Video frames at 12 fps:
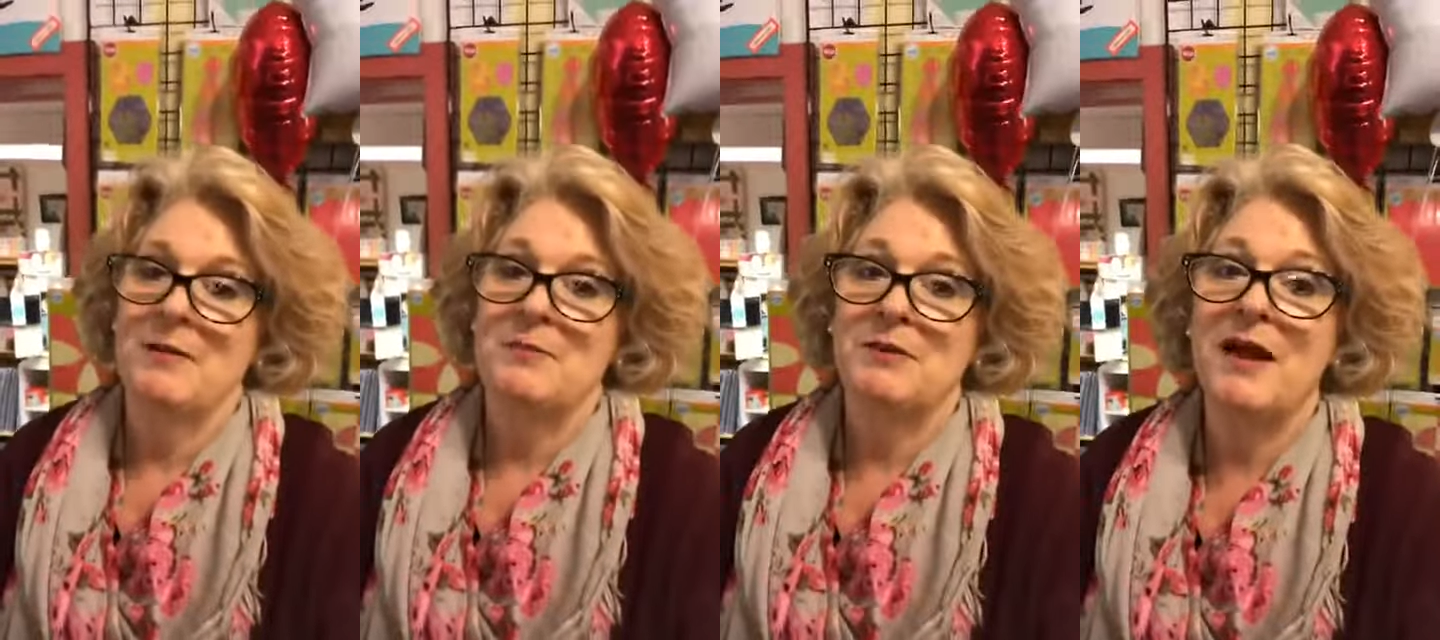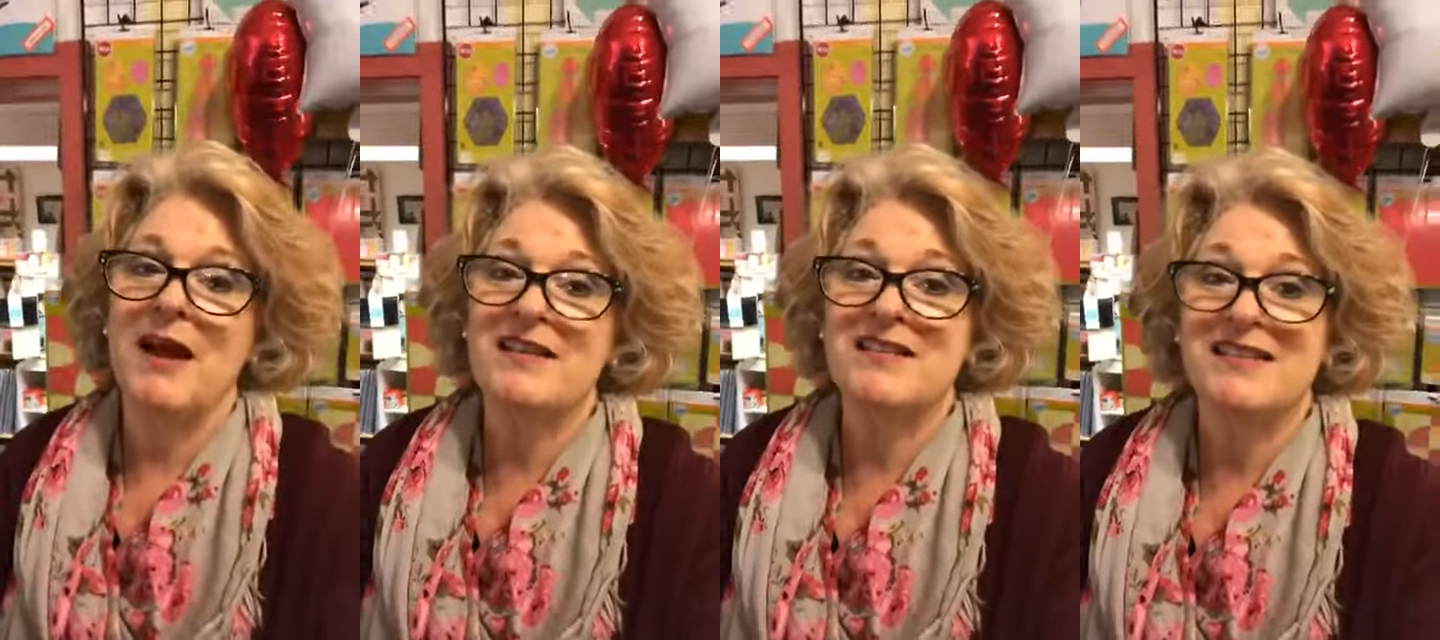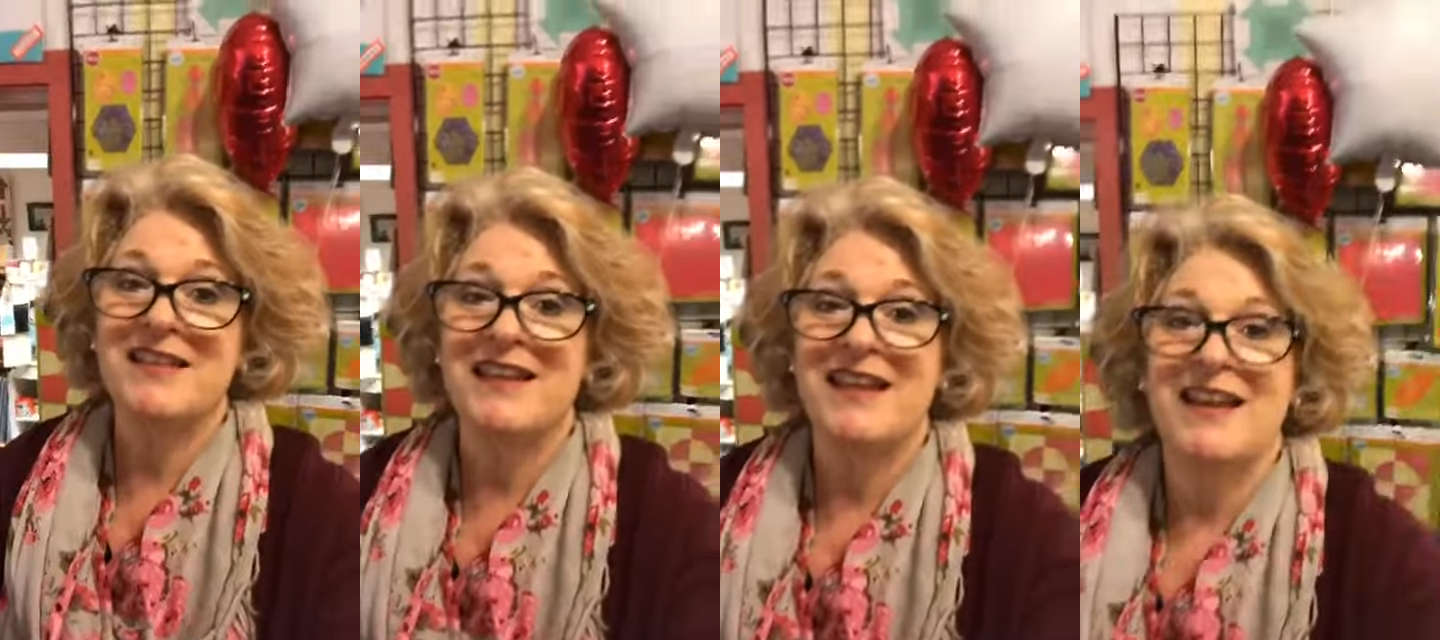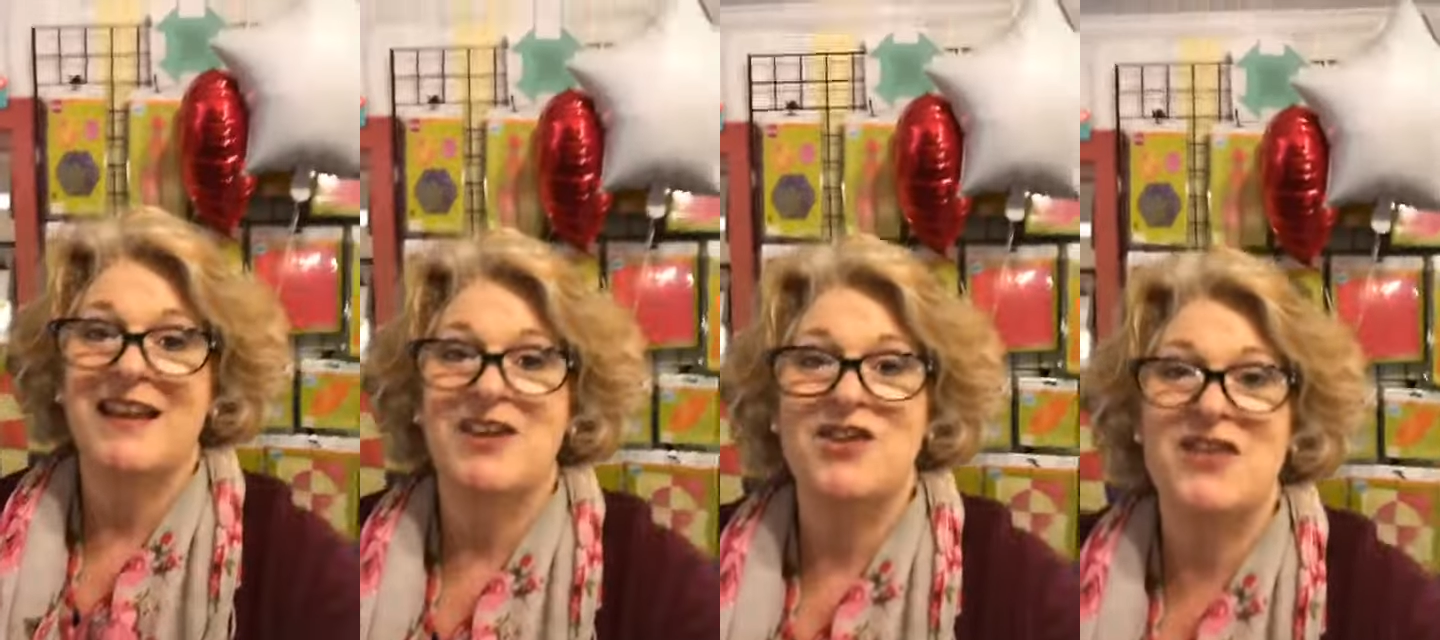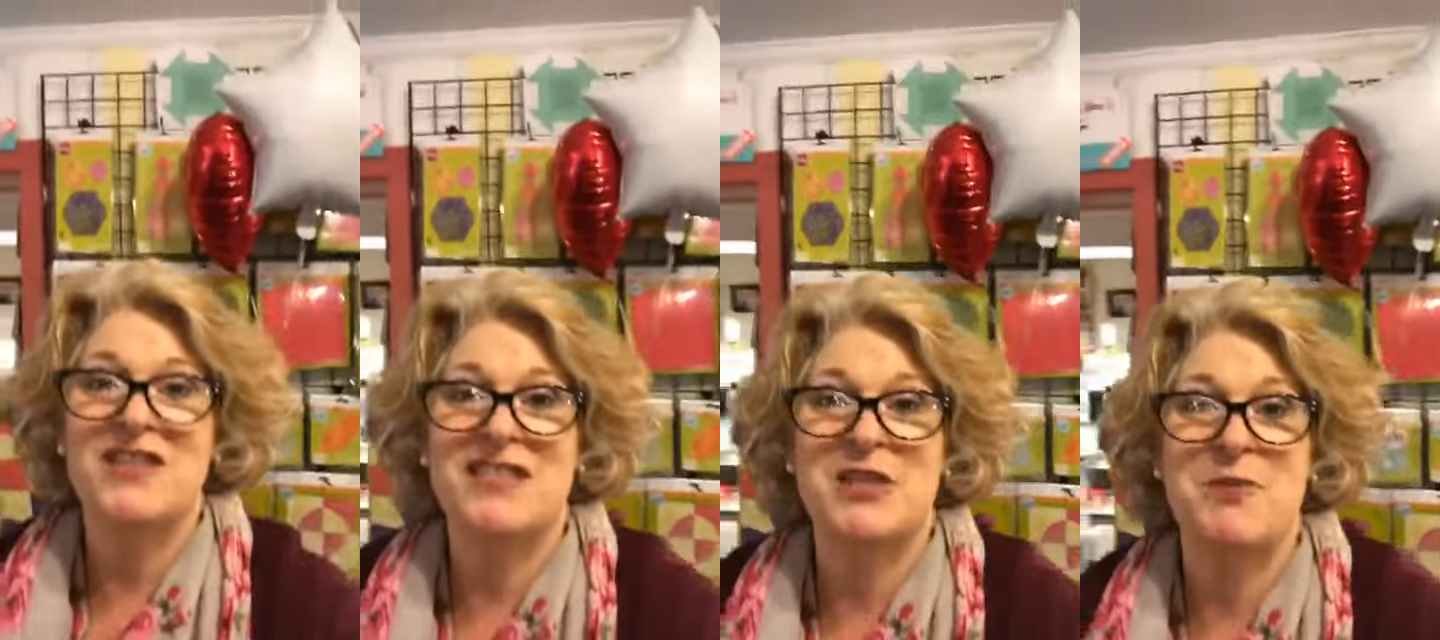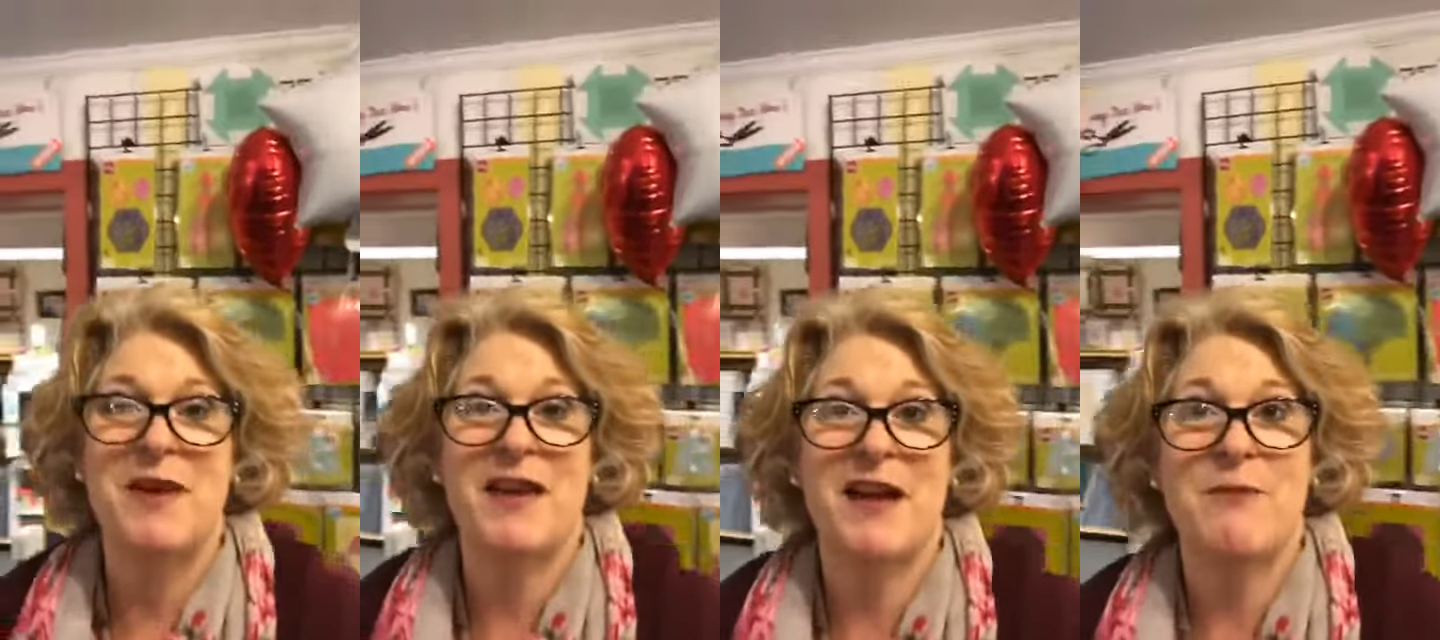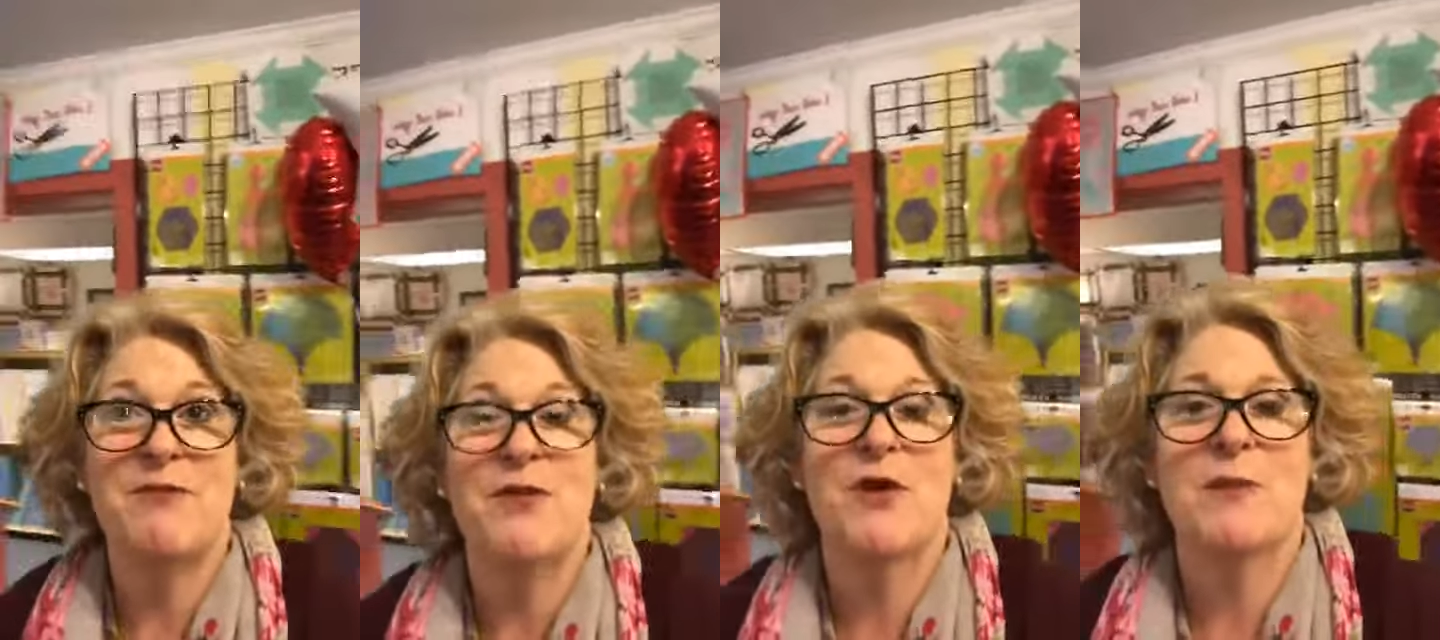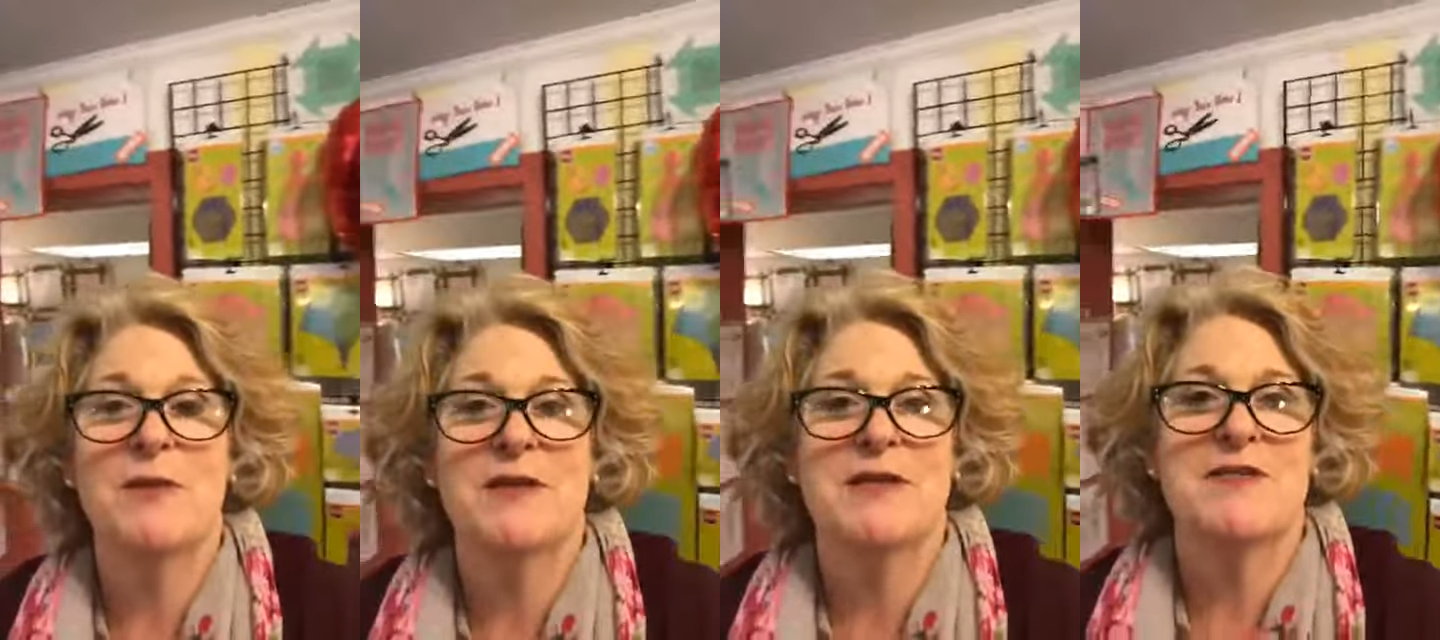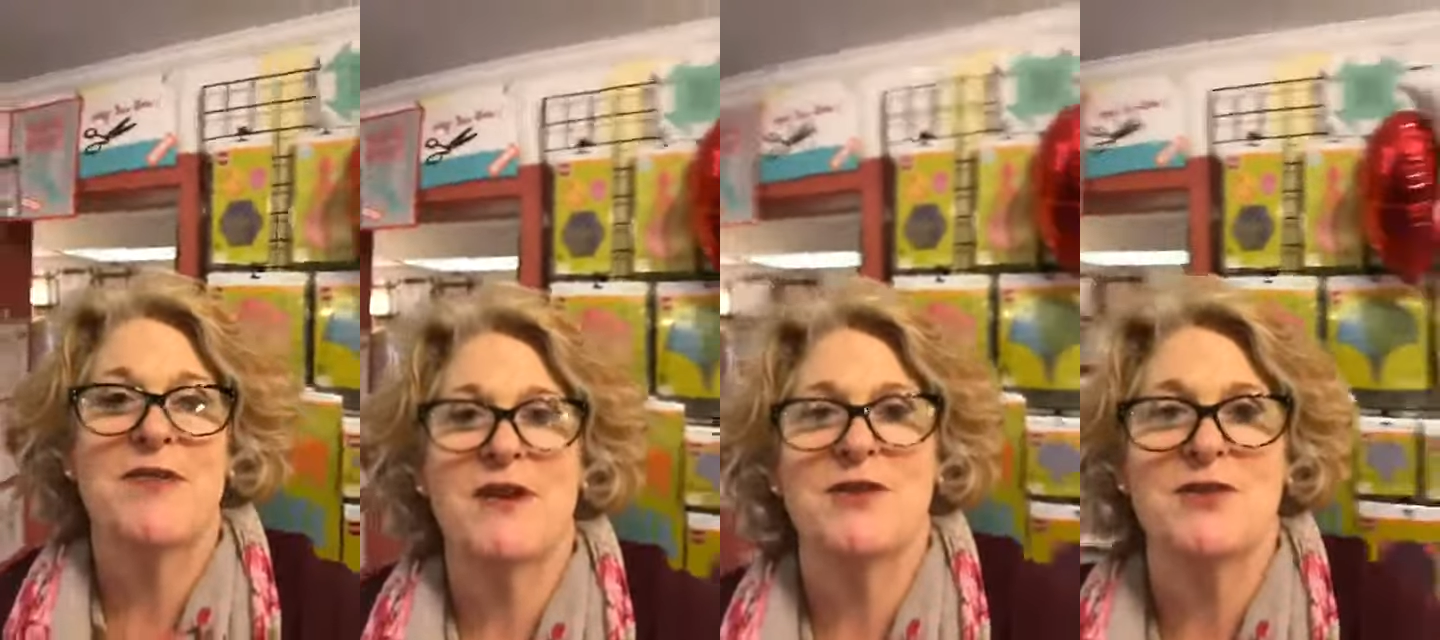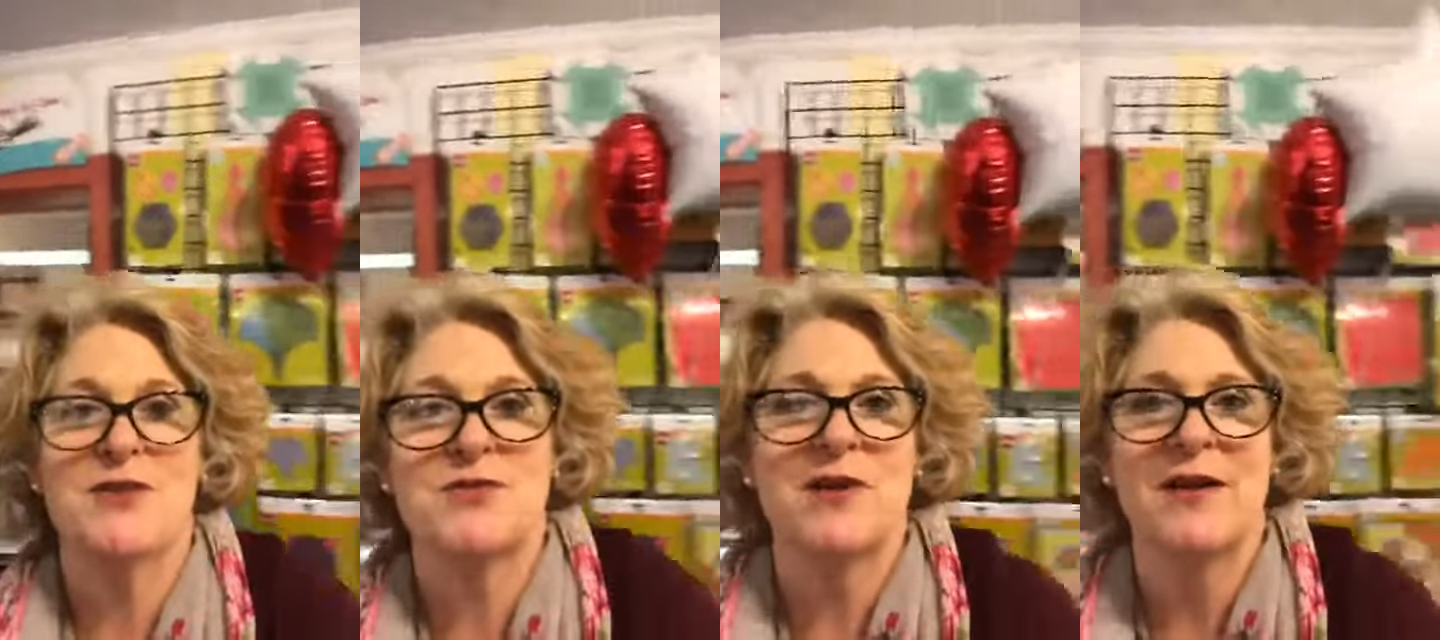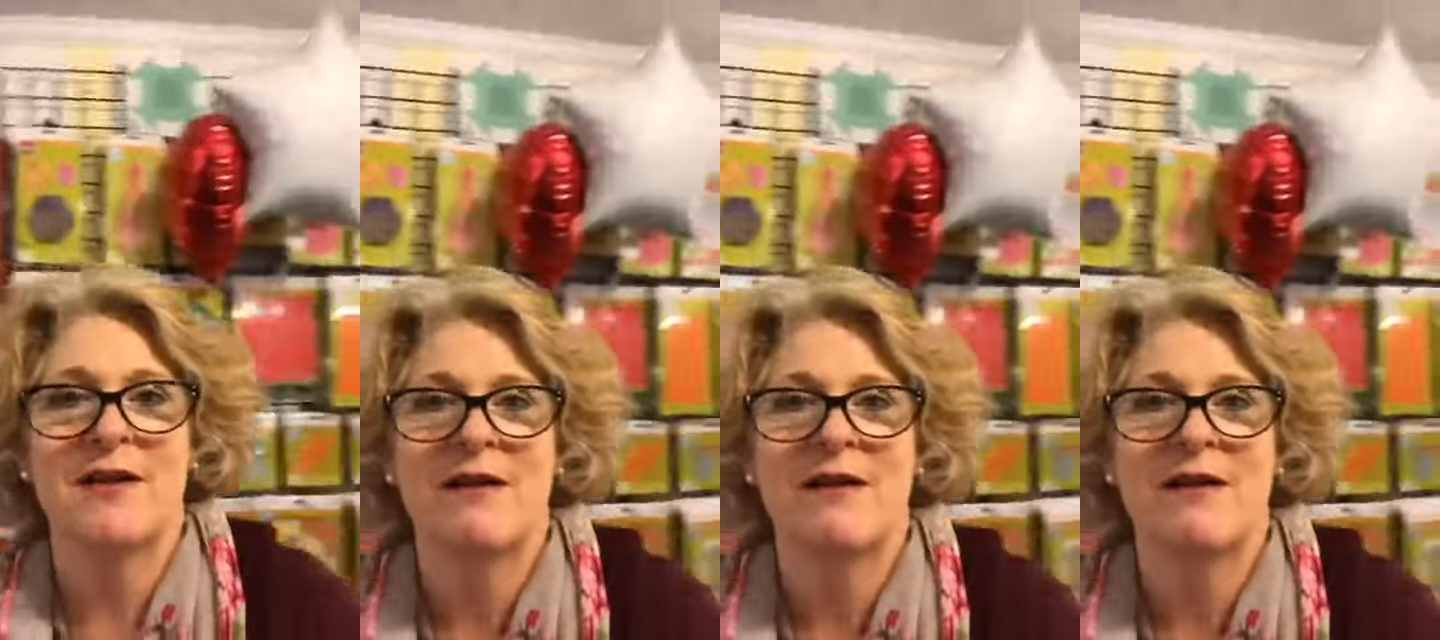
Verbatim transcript: Plus, you can still pick it up for, I'm going to see if I can do this right,